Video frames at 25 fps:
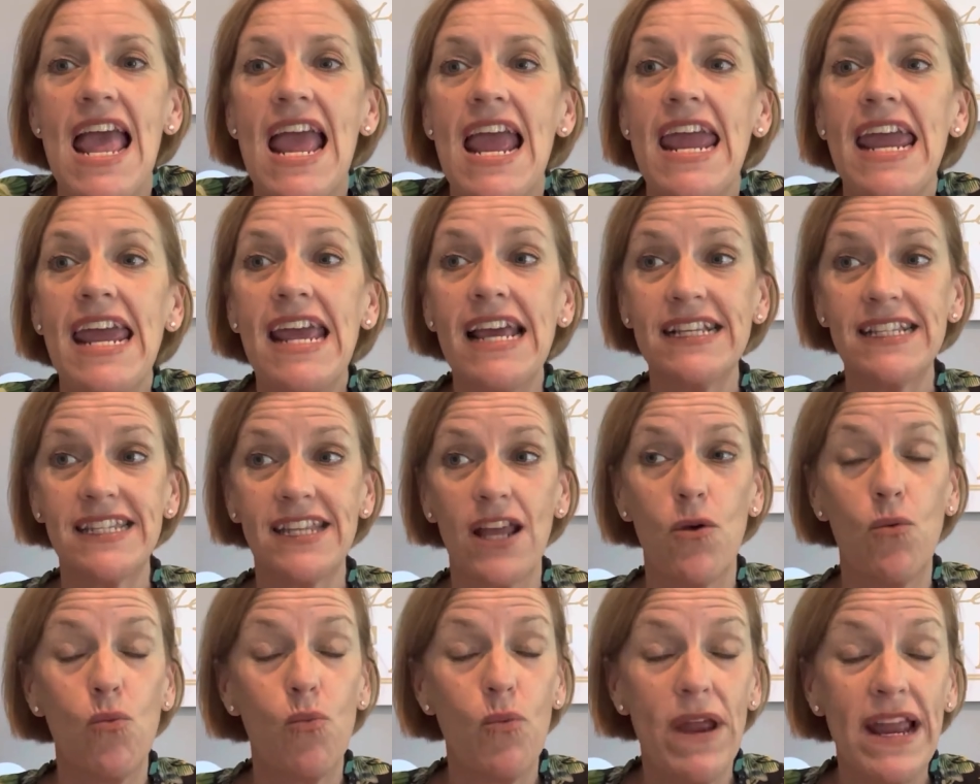He is
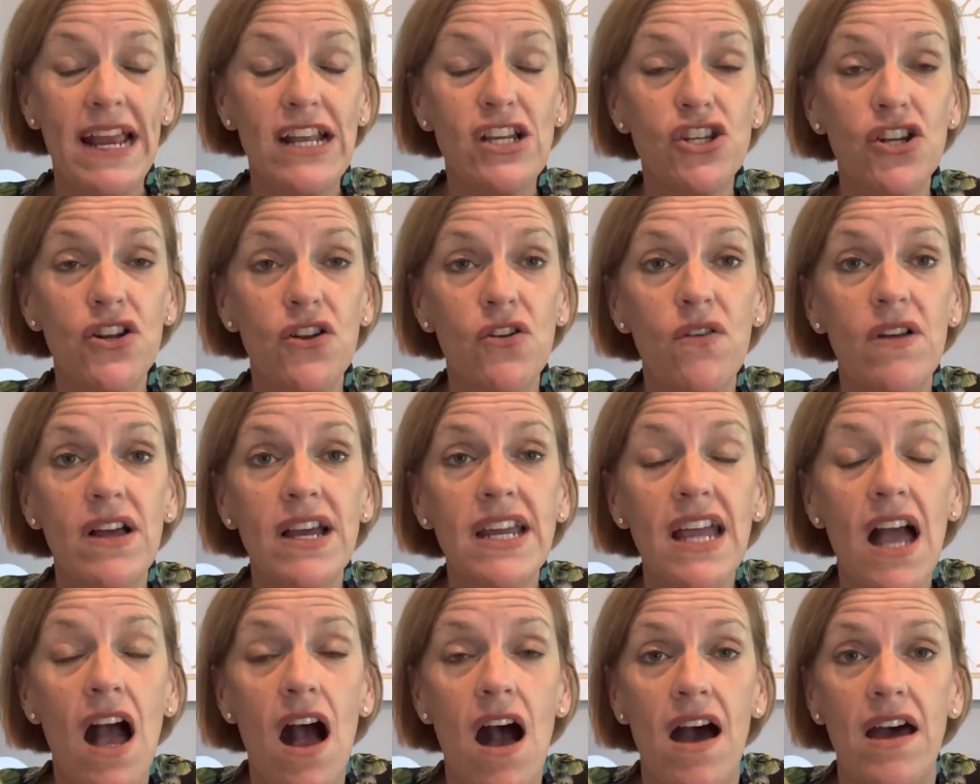a regional
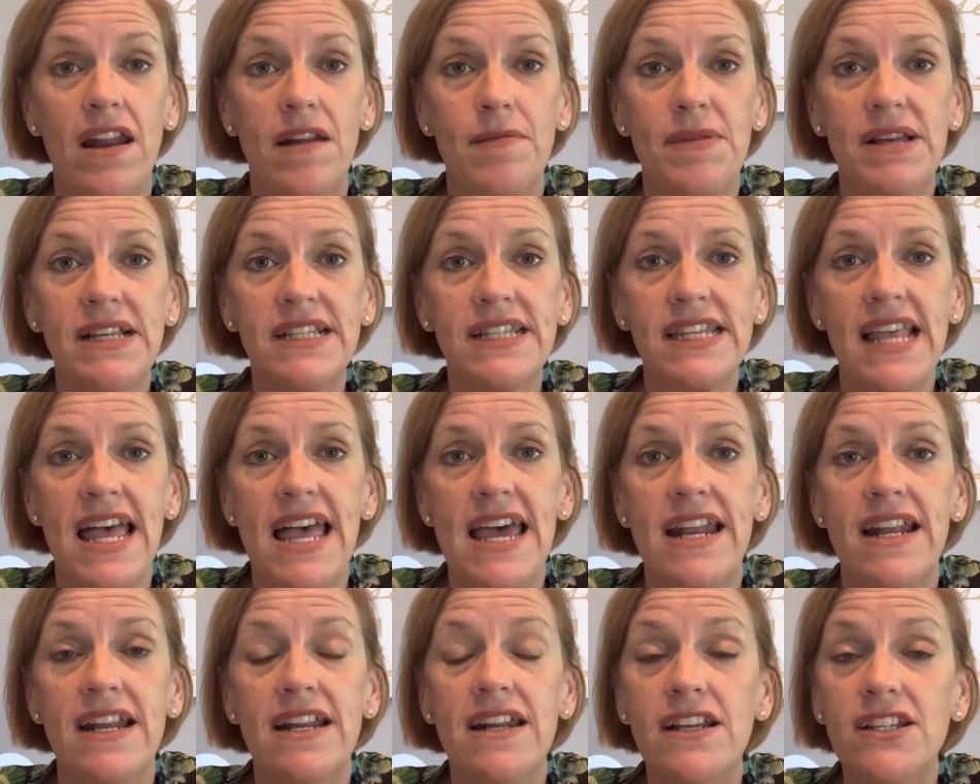economist
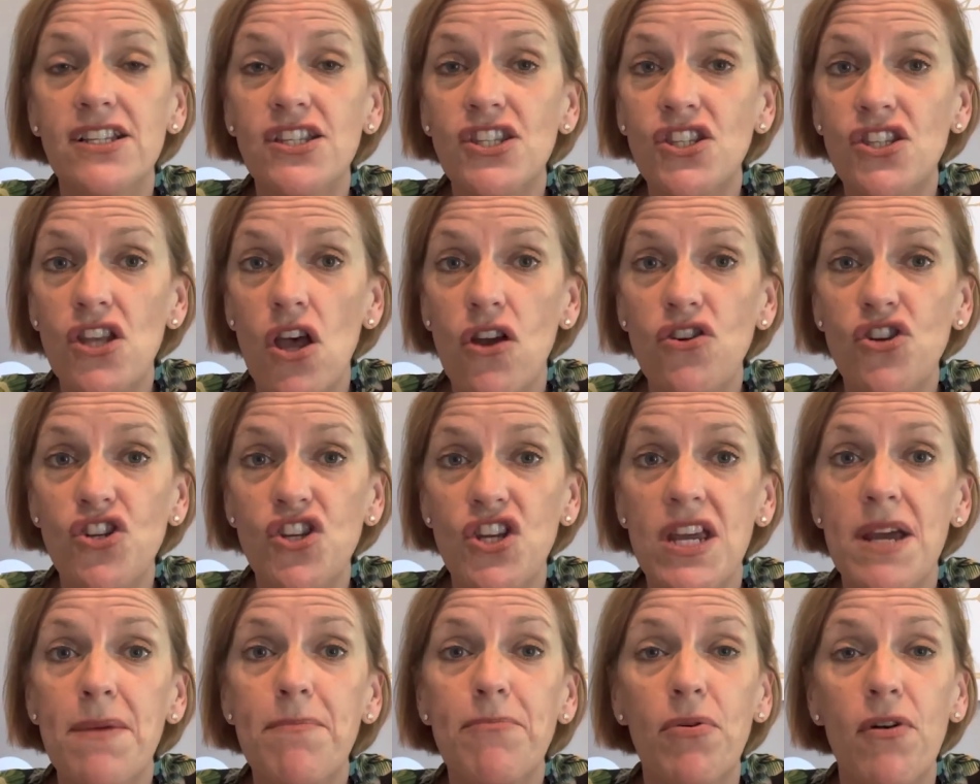and an
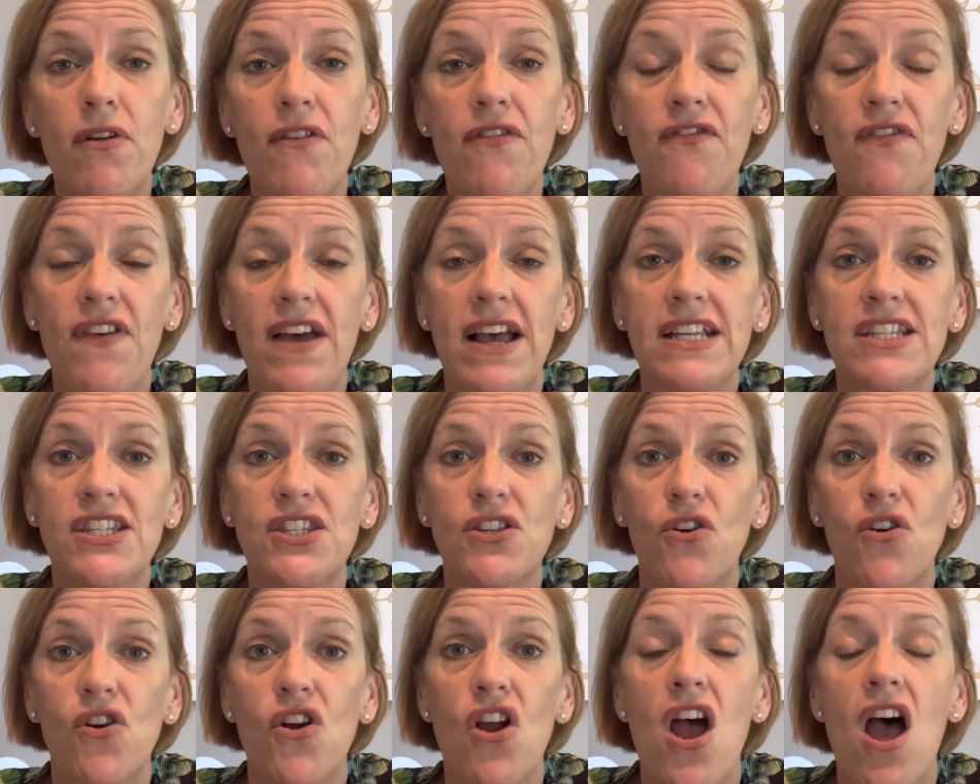associate
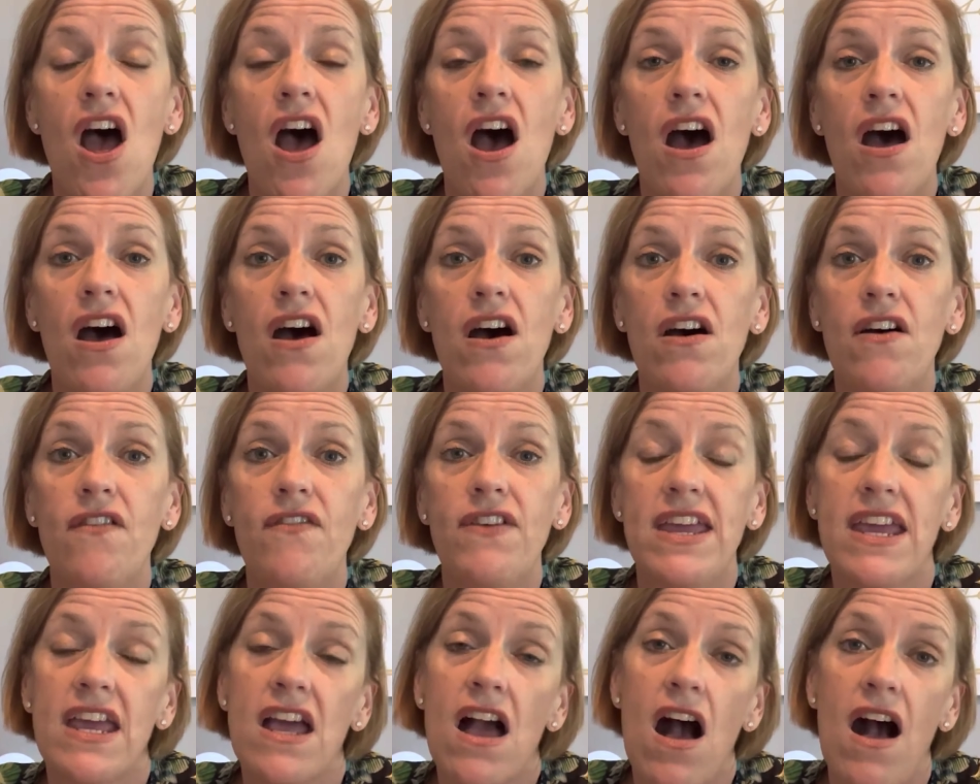professor
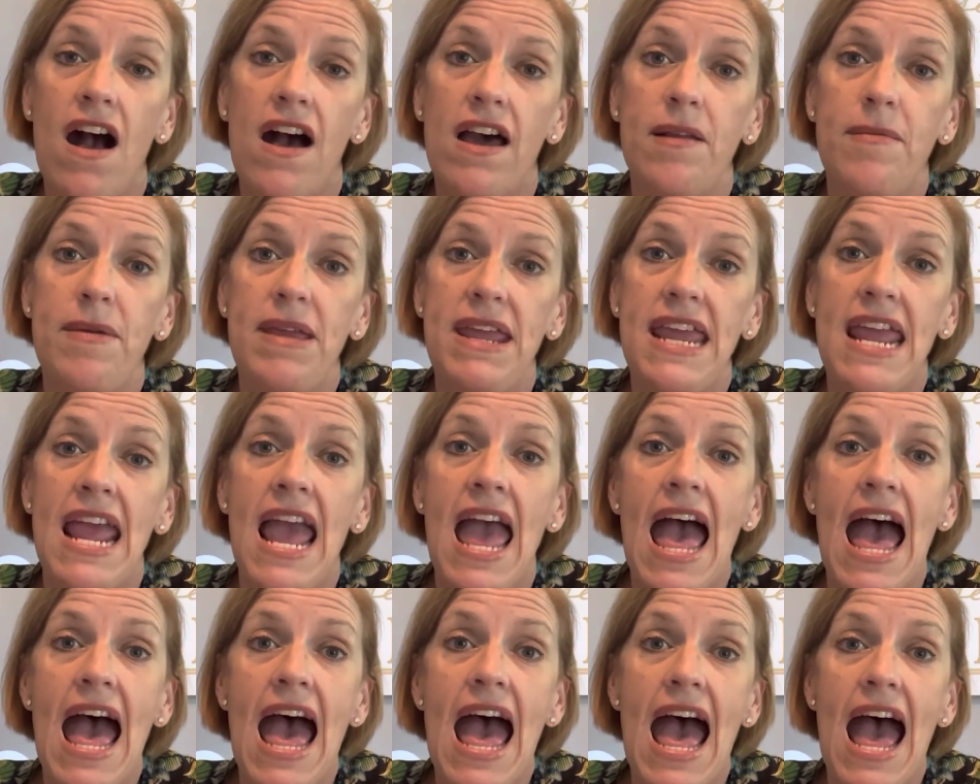of economy
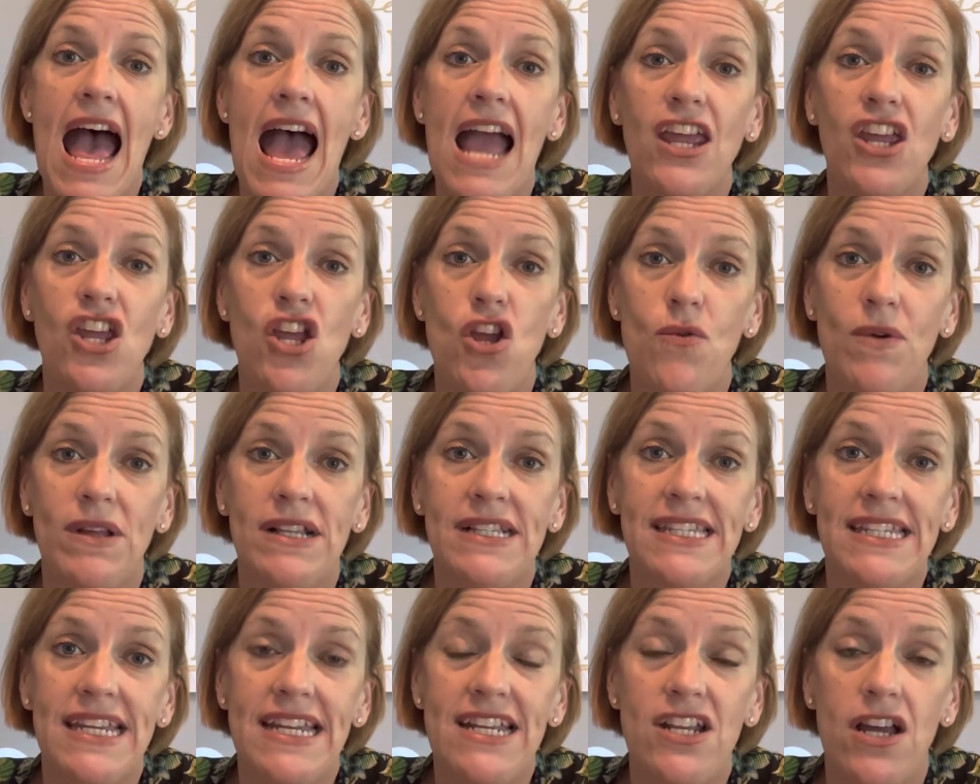at
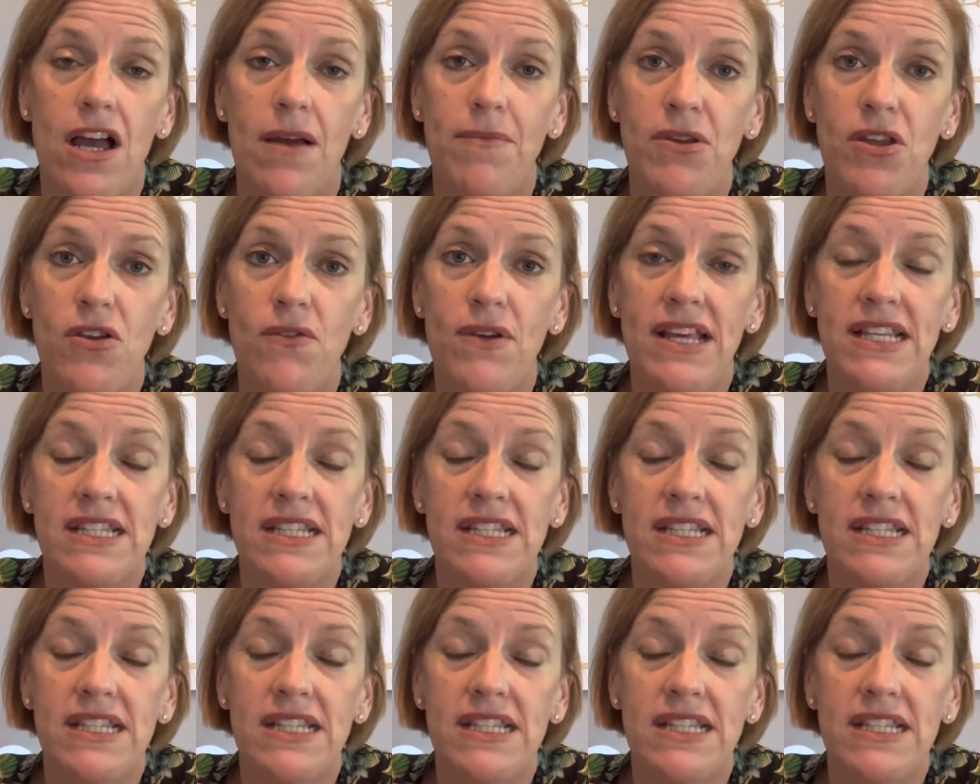UNCW.